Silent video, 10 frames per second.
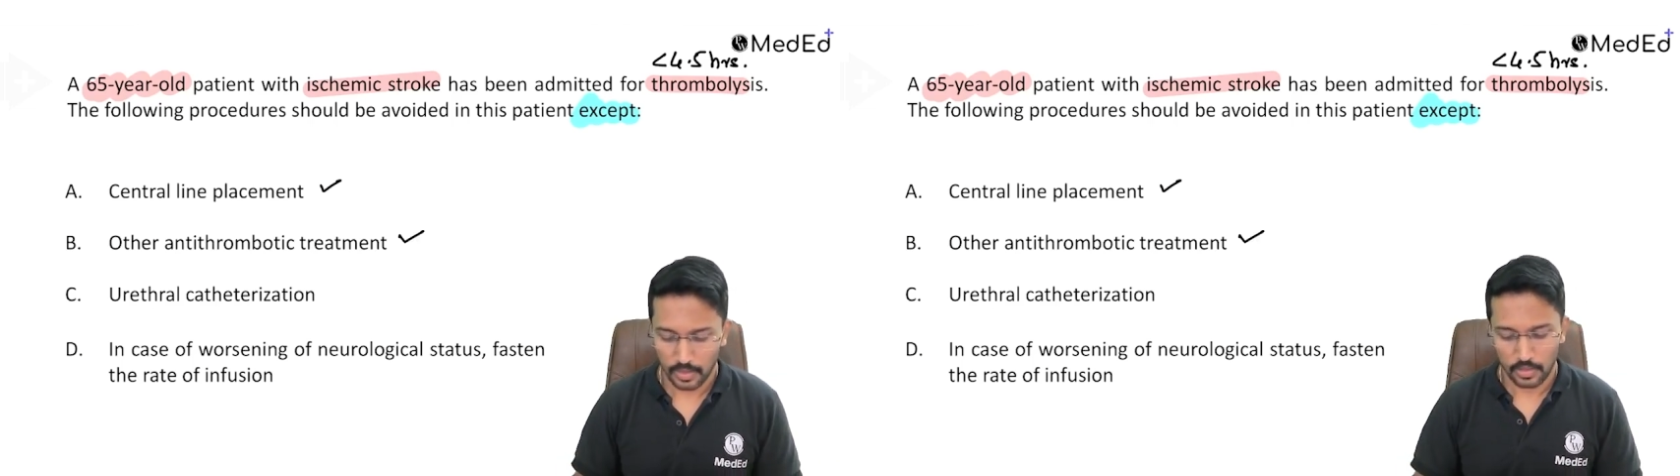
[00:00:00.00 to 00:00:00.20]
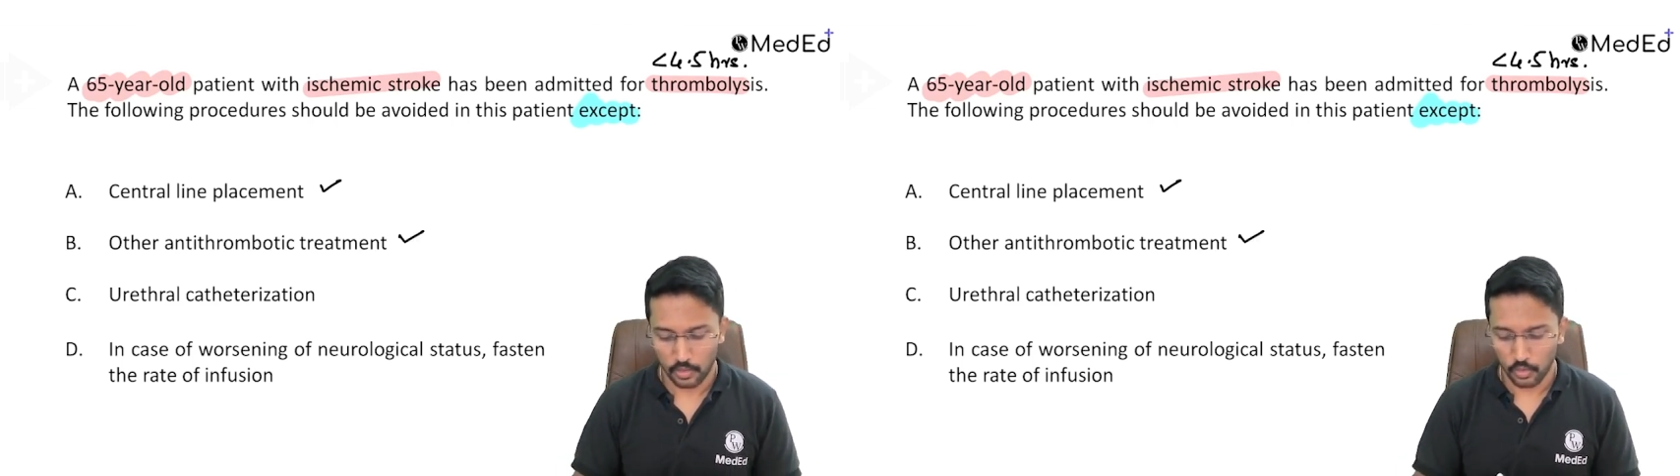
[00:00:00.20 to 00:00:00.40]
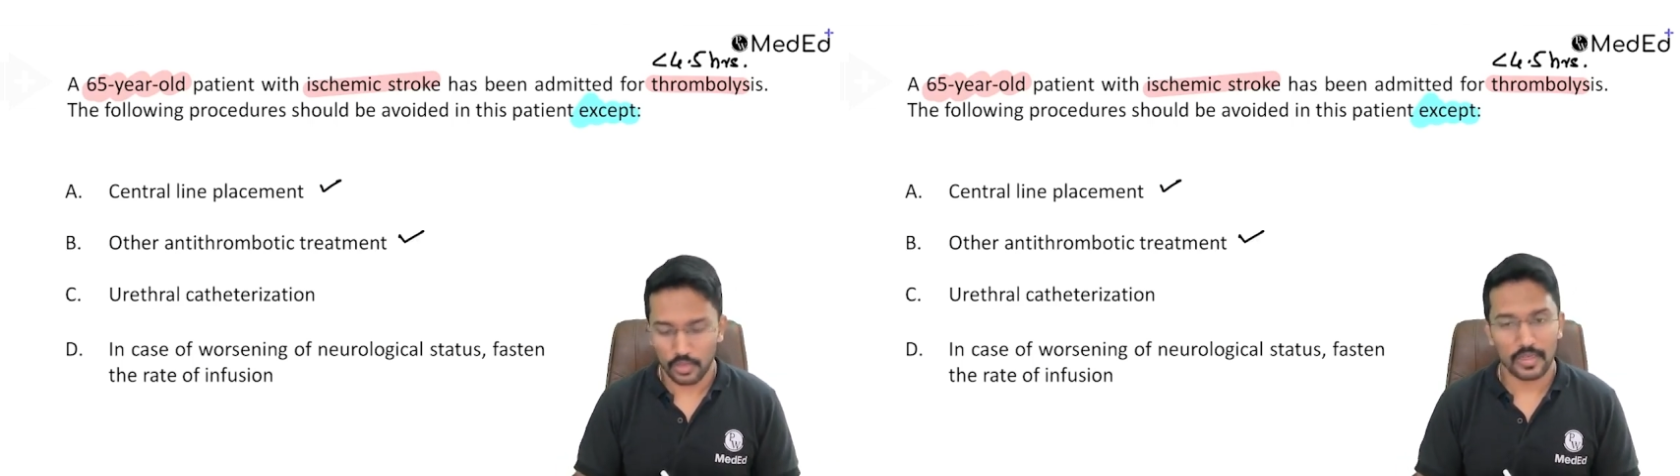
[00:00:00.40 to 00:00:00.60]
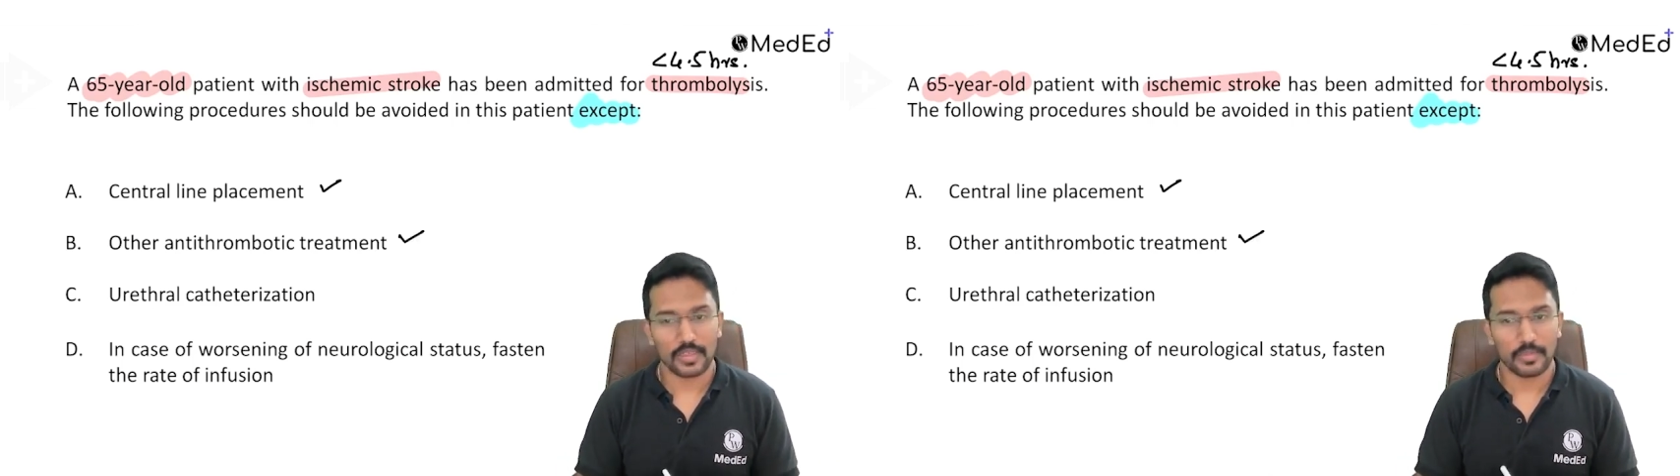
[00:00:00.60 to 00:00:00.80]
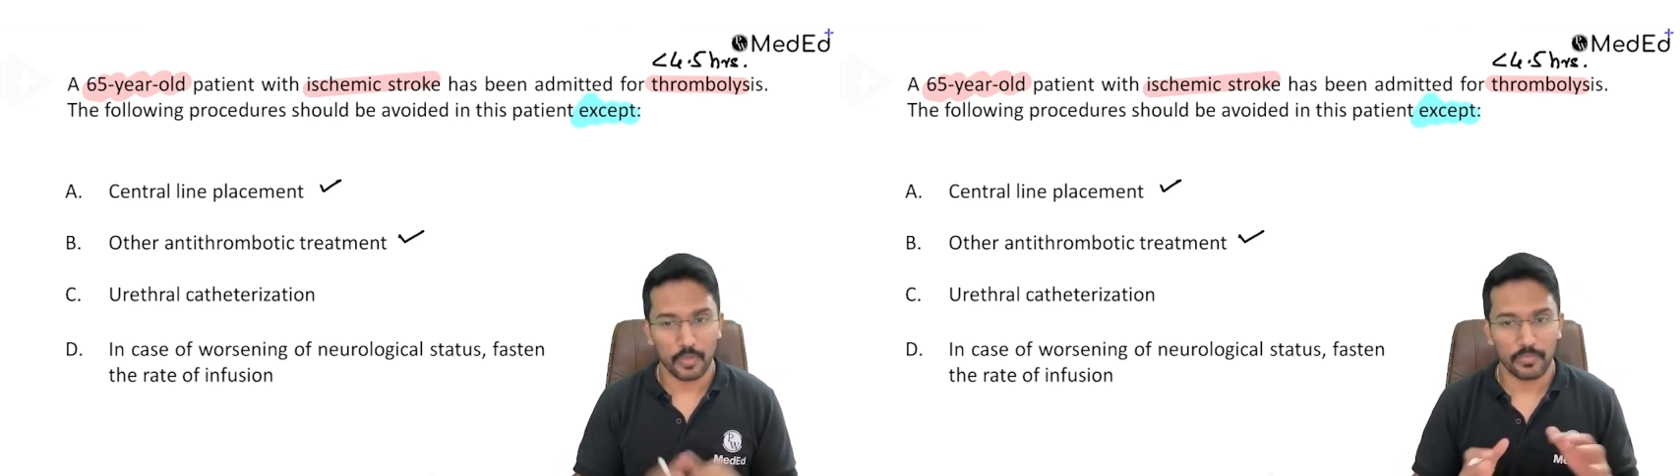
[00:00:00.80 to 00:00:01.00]
Don't
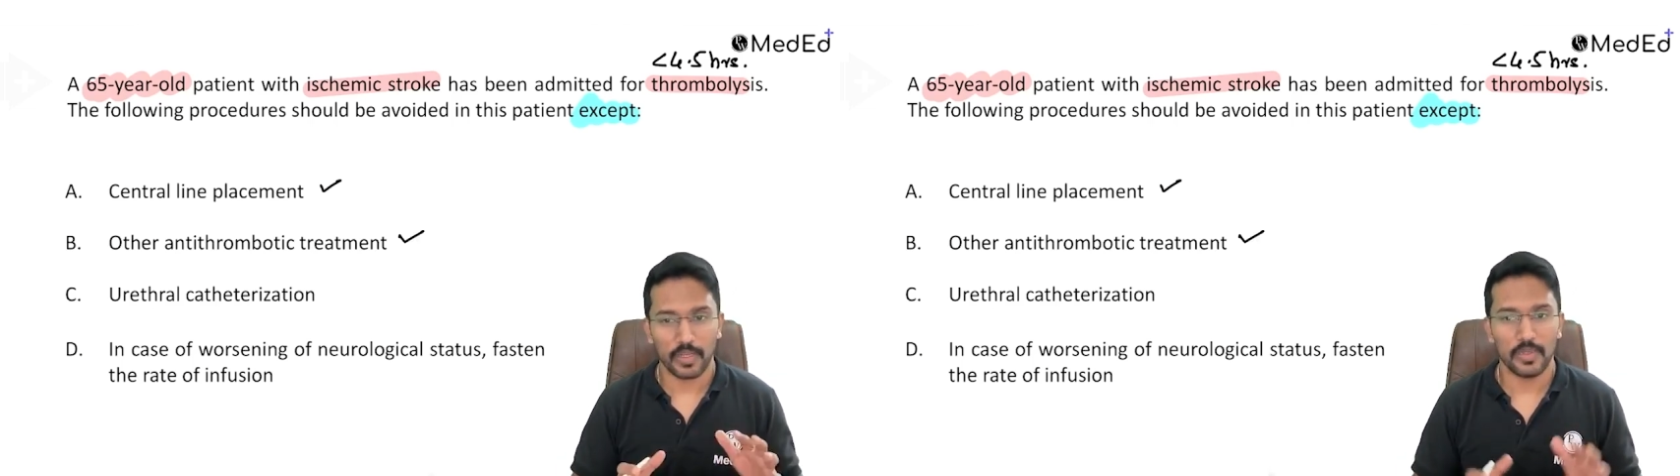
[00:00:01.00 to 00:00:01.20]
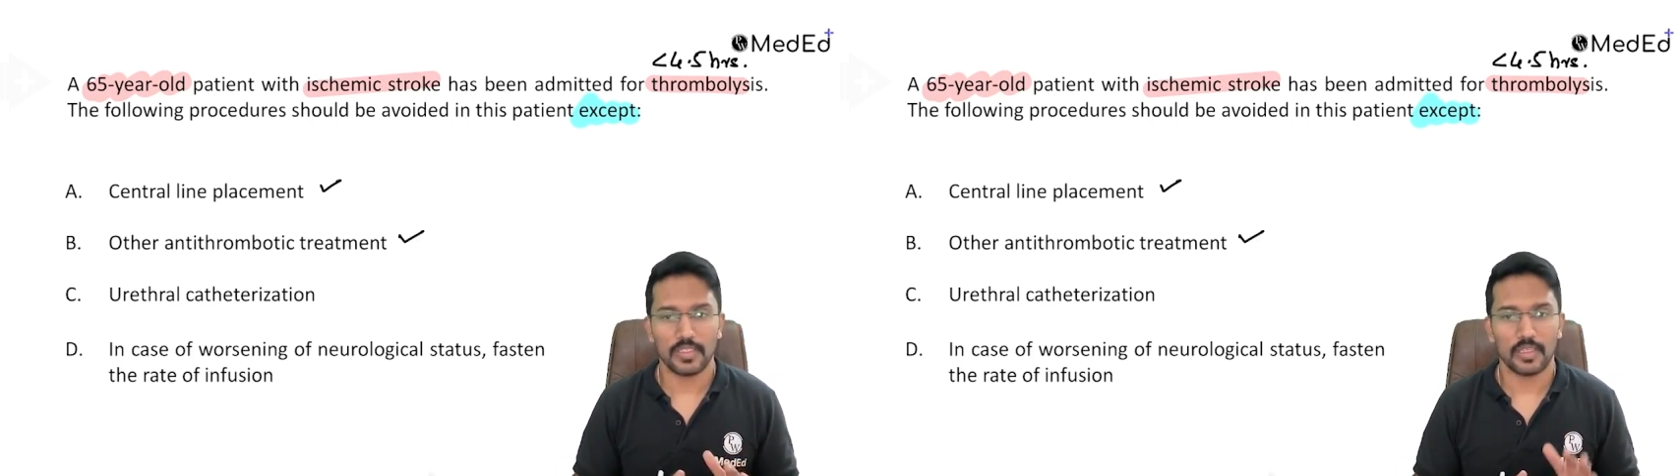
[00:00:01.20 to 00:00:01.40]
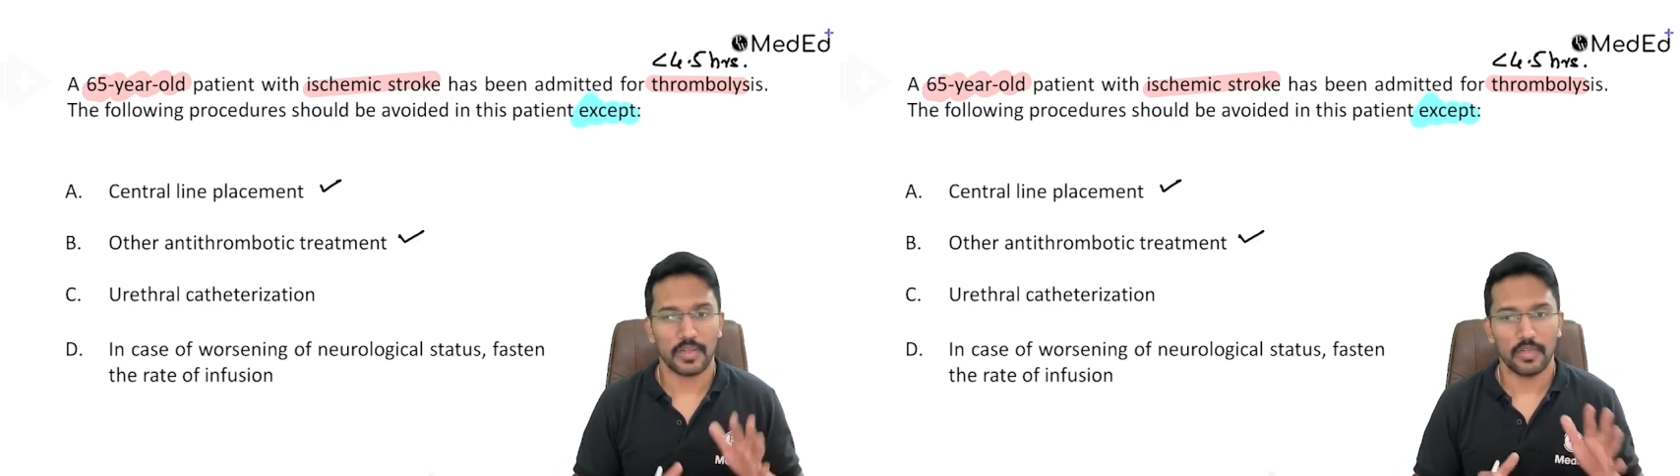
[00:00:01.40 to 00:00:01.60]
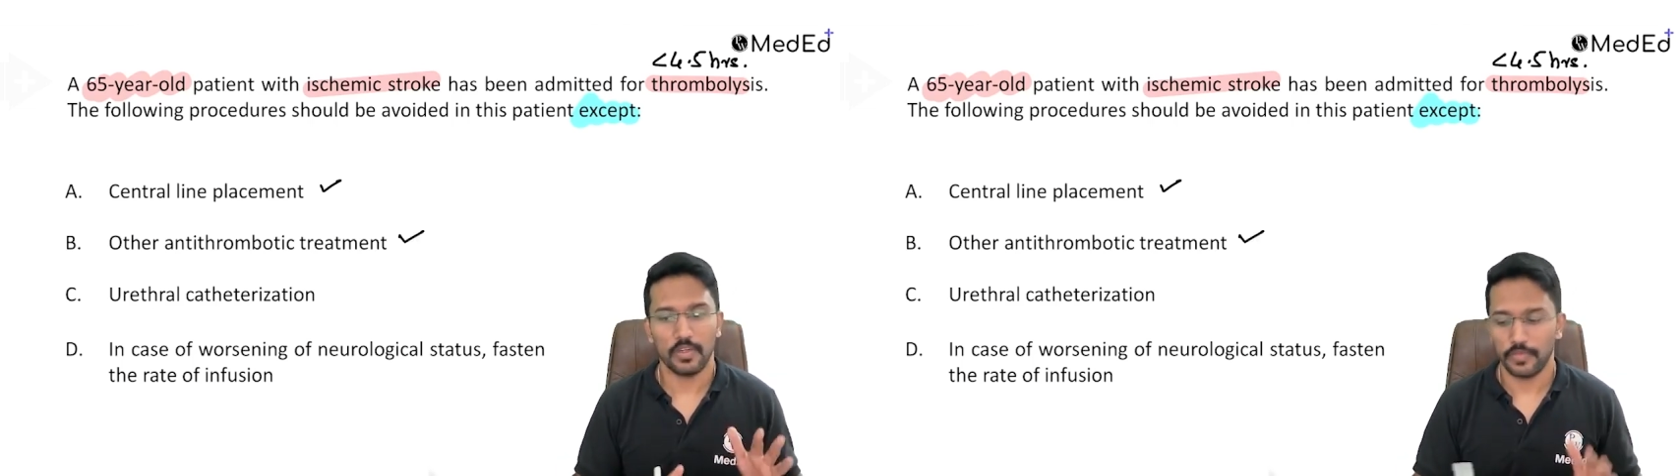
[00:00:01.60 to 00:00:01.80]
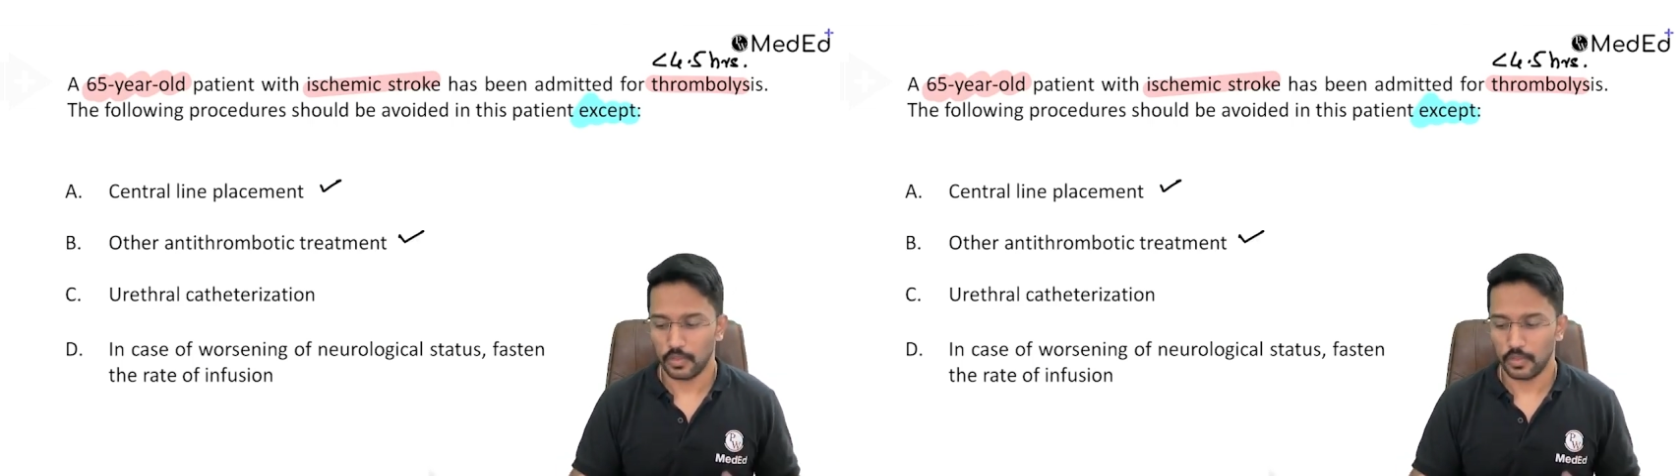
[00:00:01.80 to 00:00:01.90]
preferably see whenever